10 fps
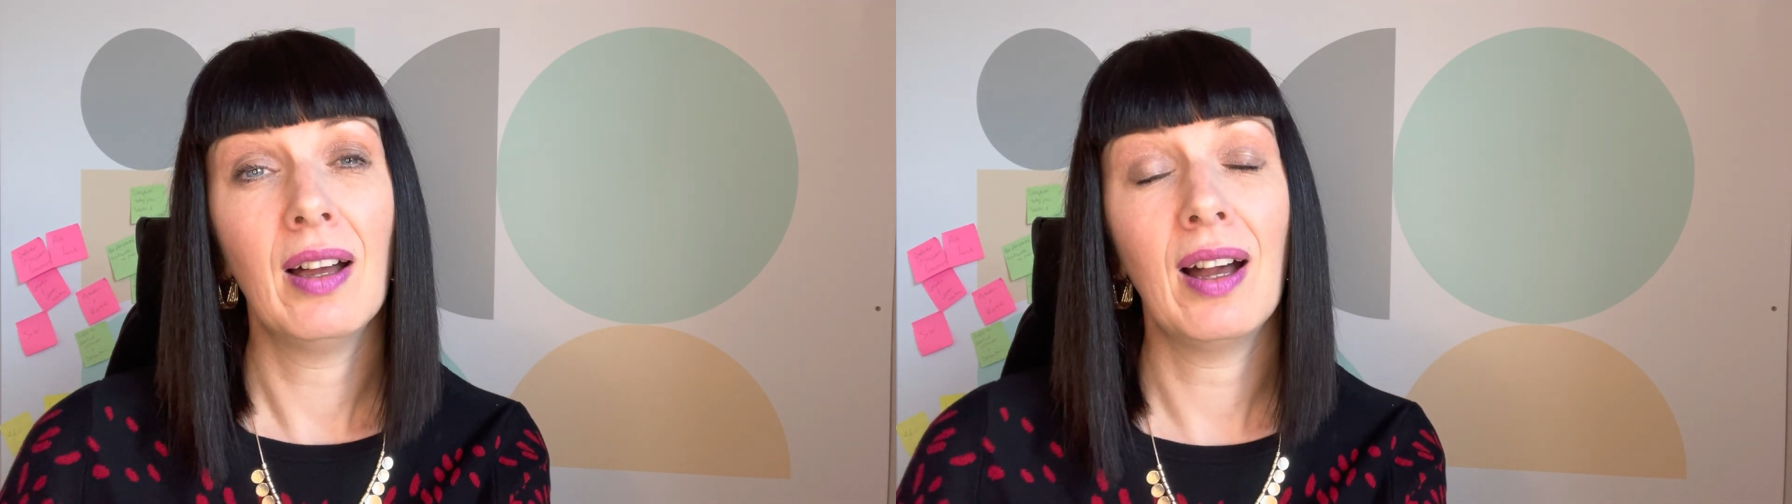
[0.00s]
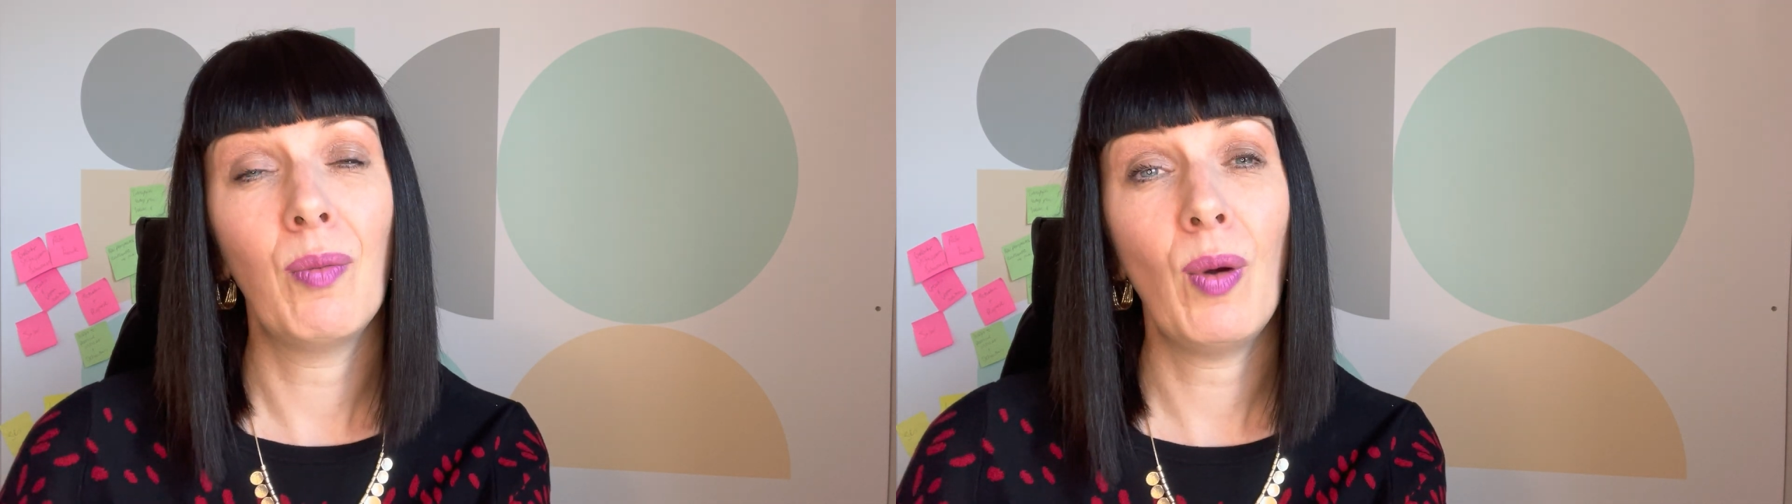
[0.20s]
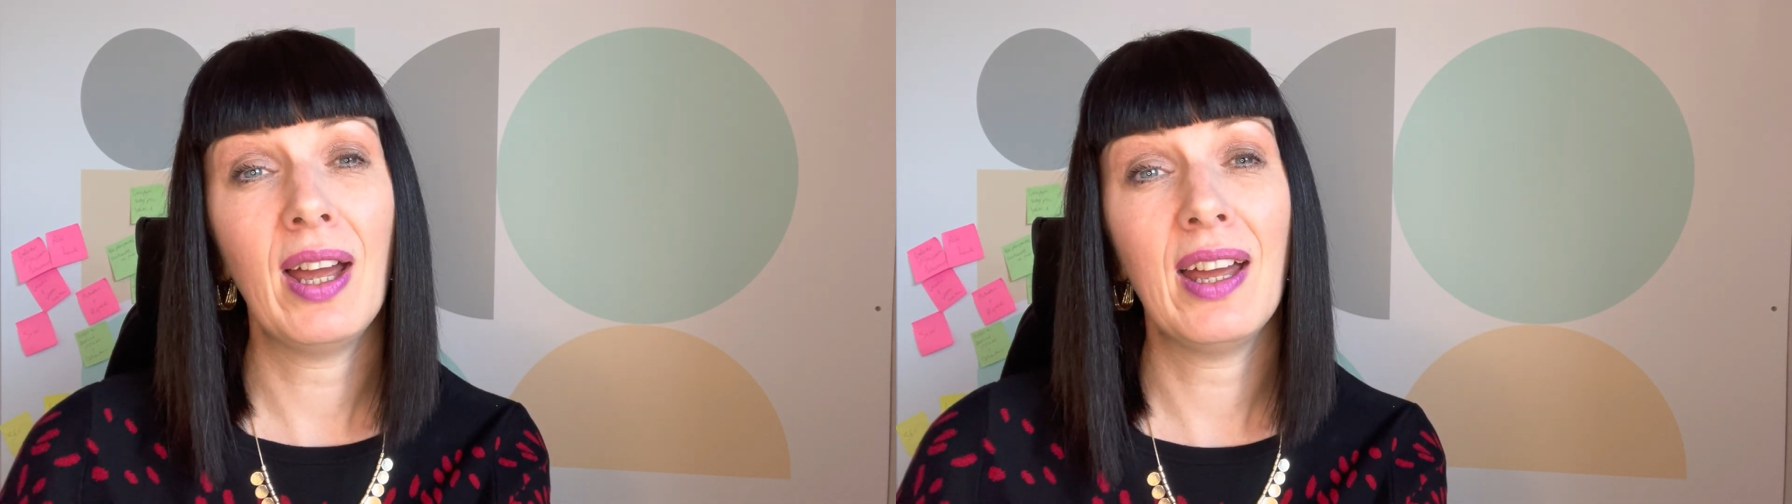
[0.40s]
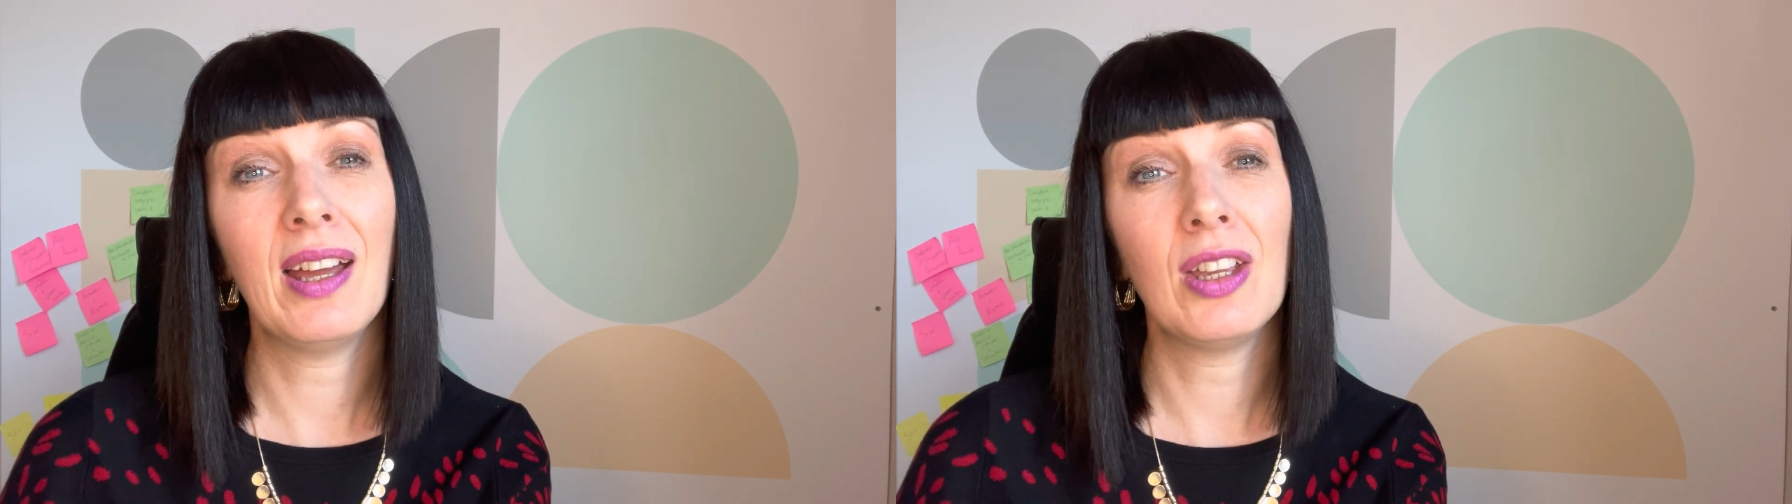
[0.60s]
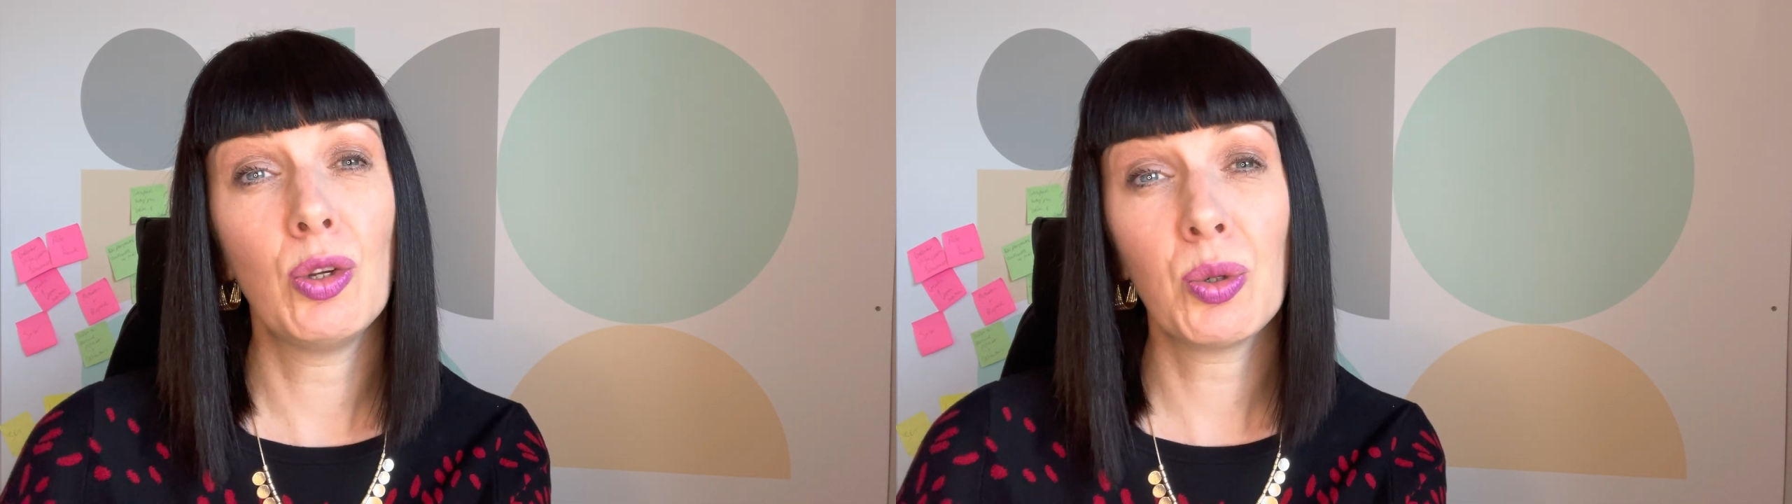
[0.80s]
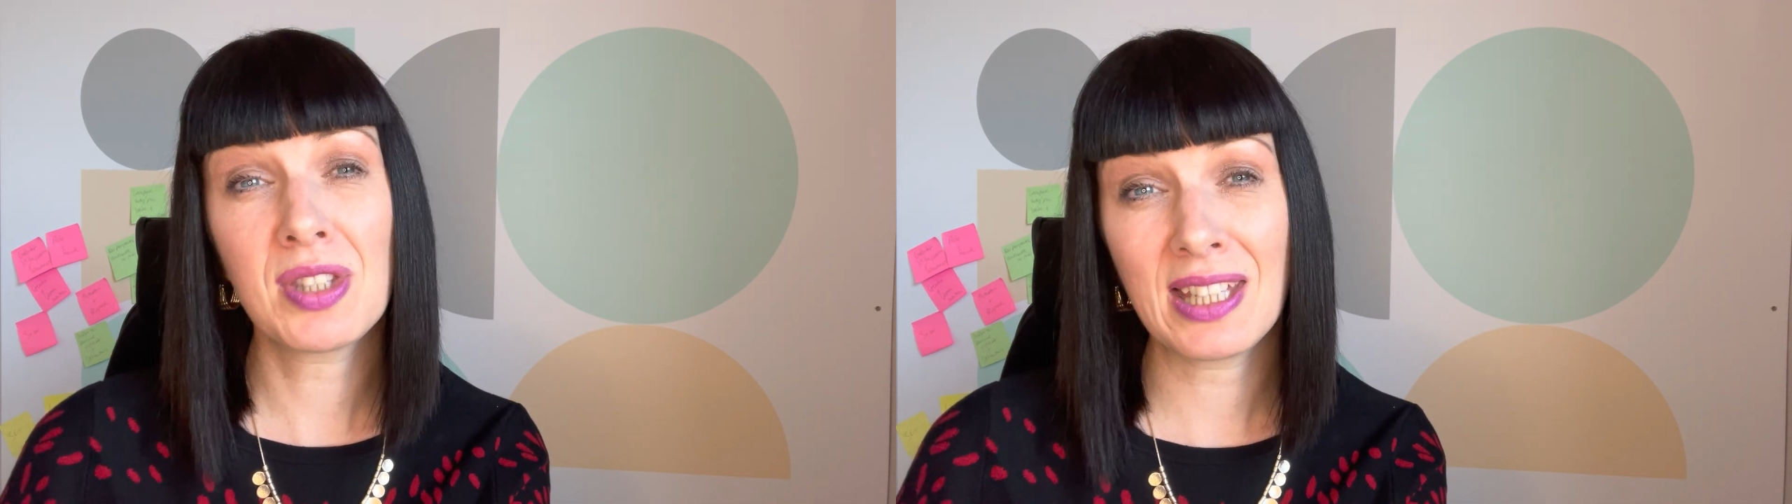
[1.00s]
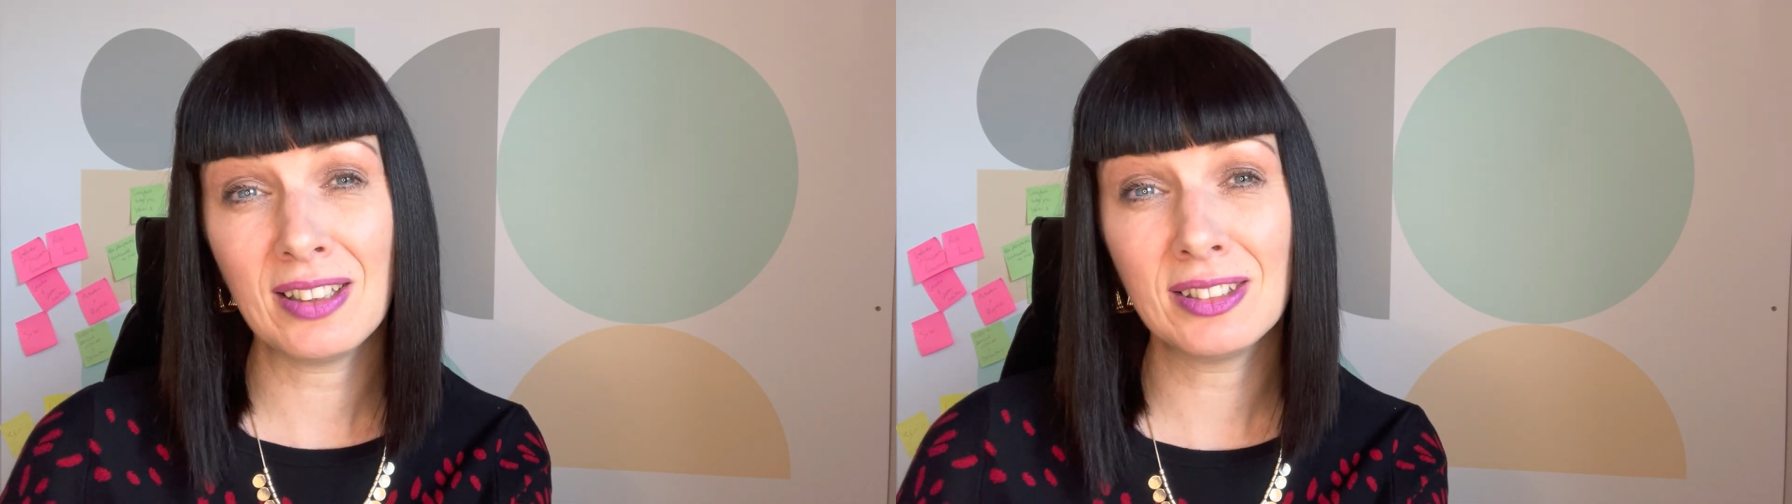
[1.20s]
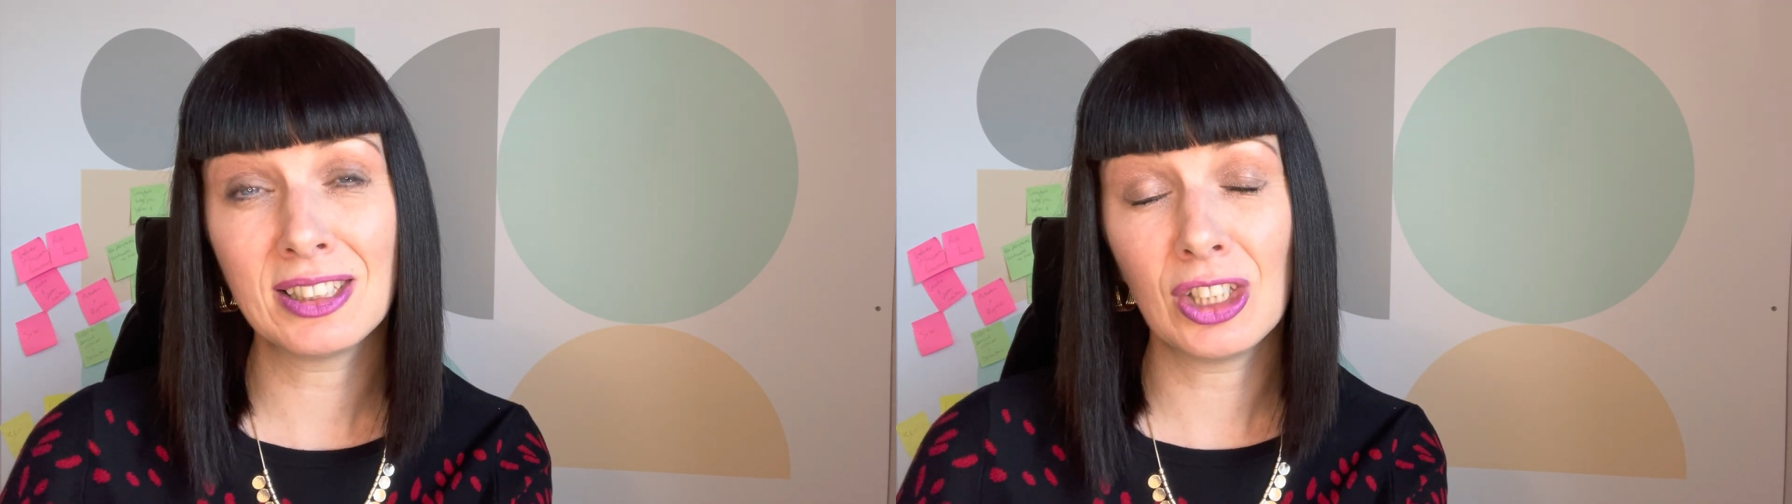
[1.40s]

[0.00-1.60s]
and where your skills,